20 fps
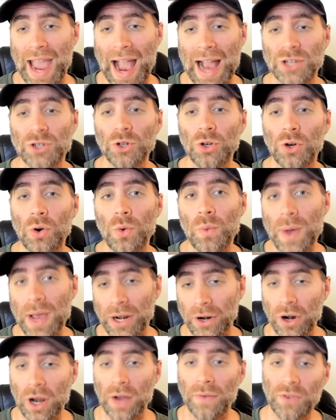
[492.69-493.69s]
actual
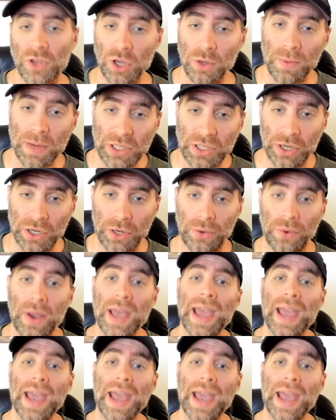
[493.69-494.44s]
winner of Q B two.